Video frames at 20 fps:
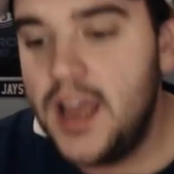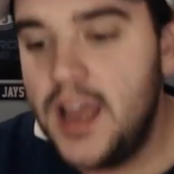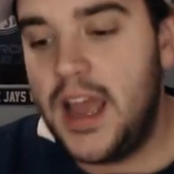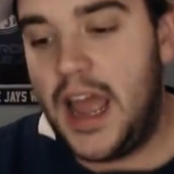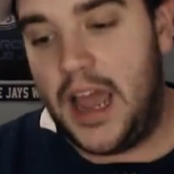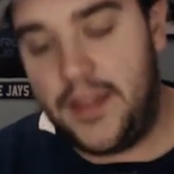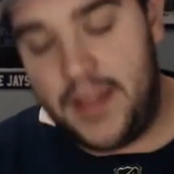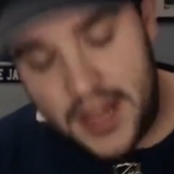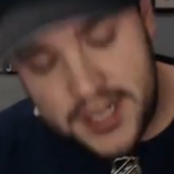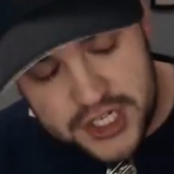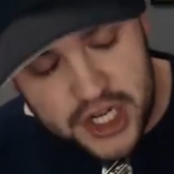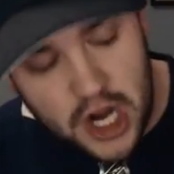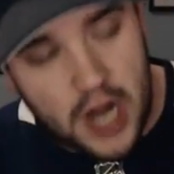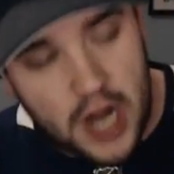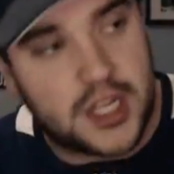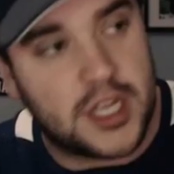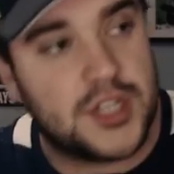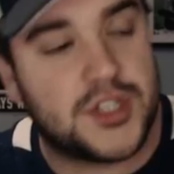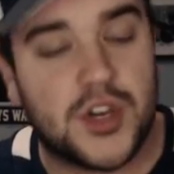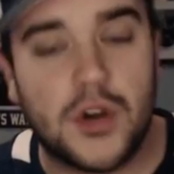And that's
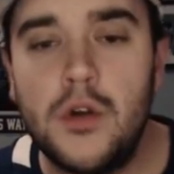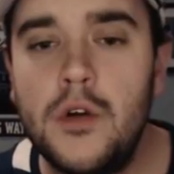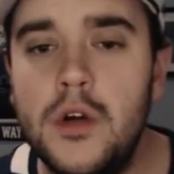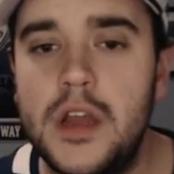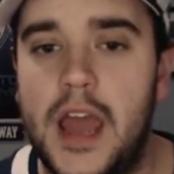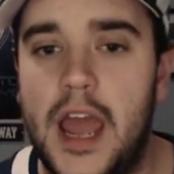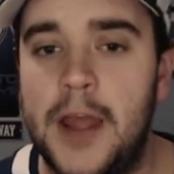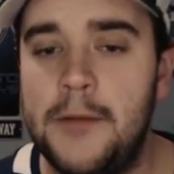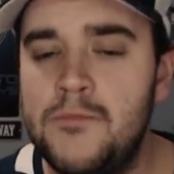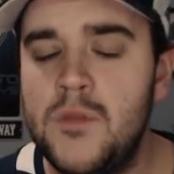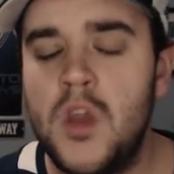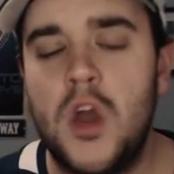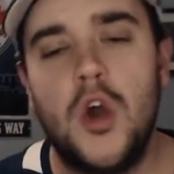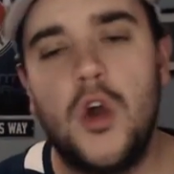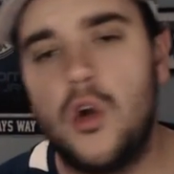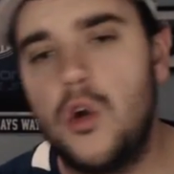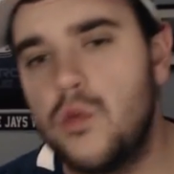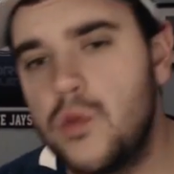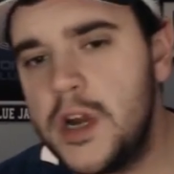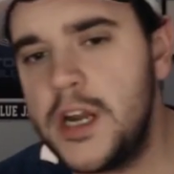Sean Couturier,
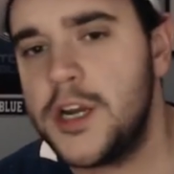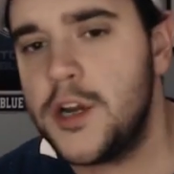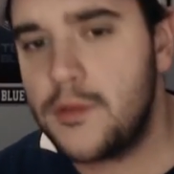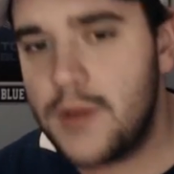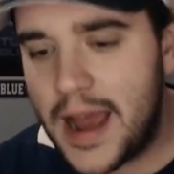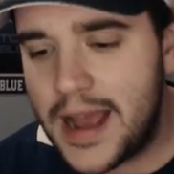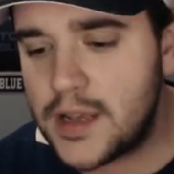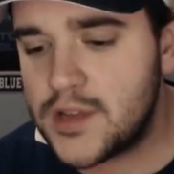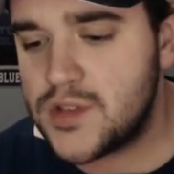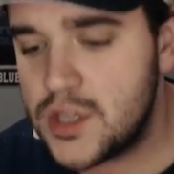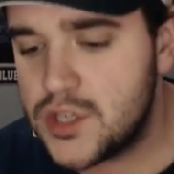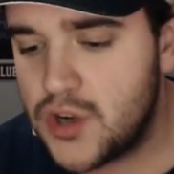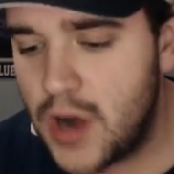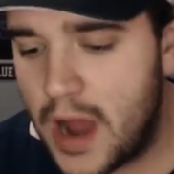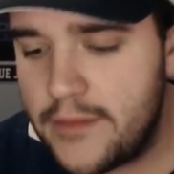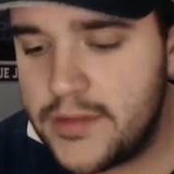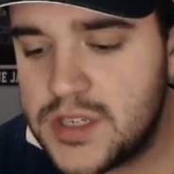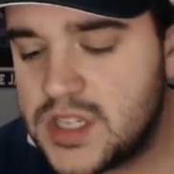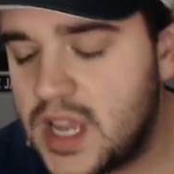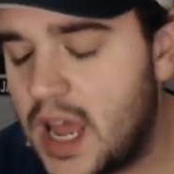who redirects the
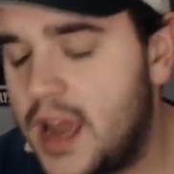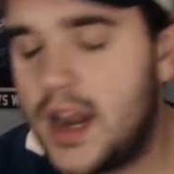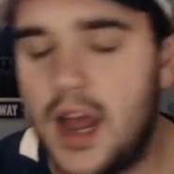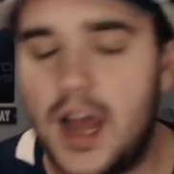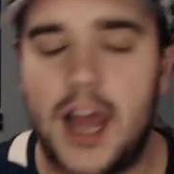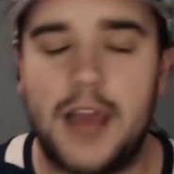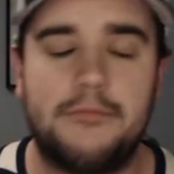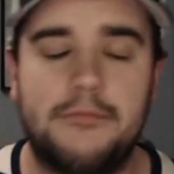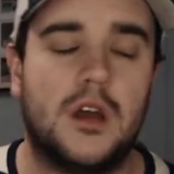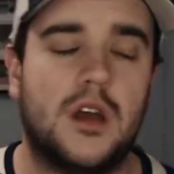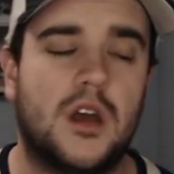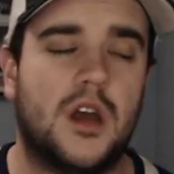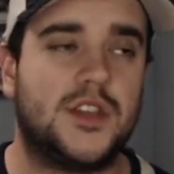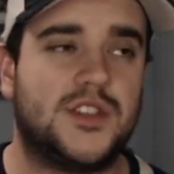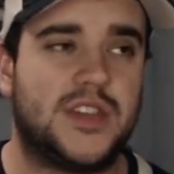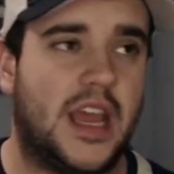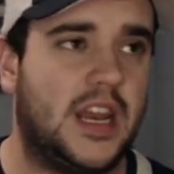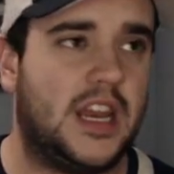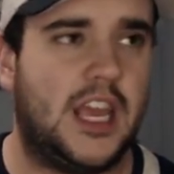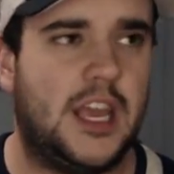Travis Sanheim, uh,
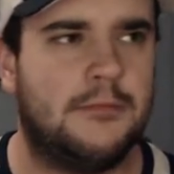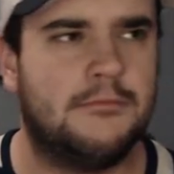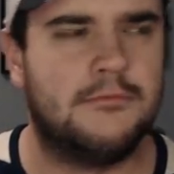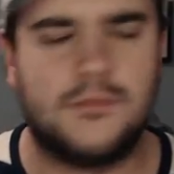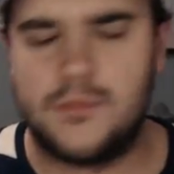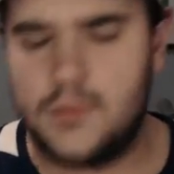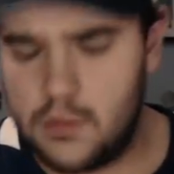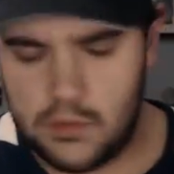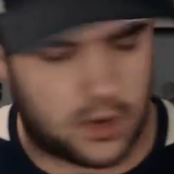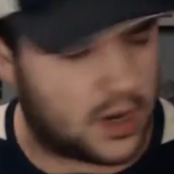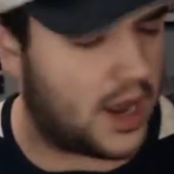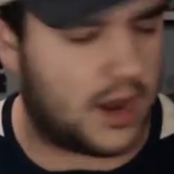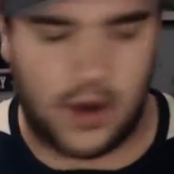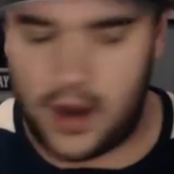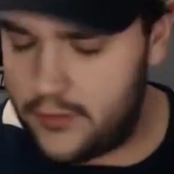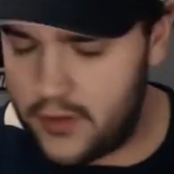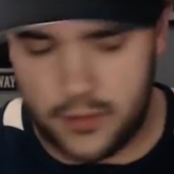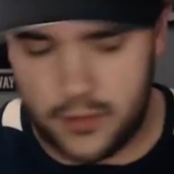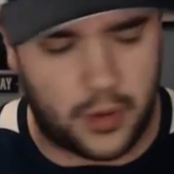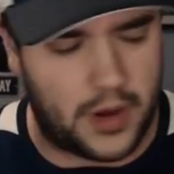Sanheim,
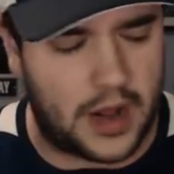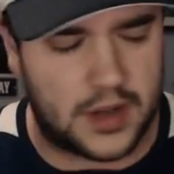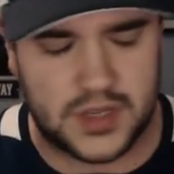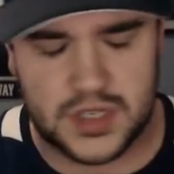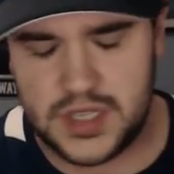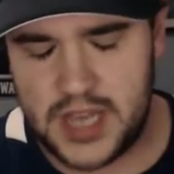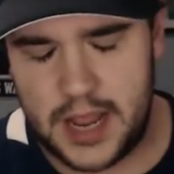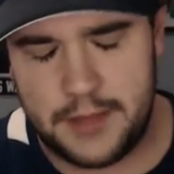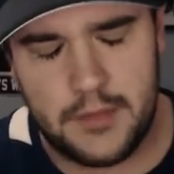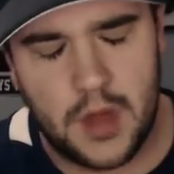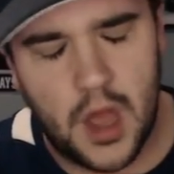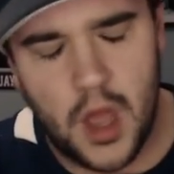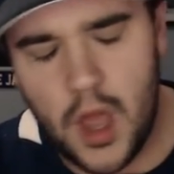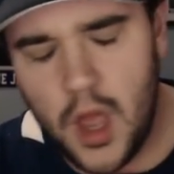however you pronounce his name,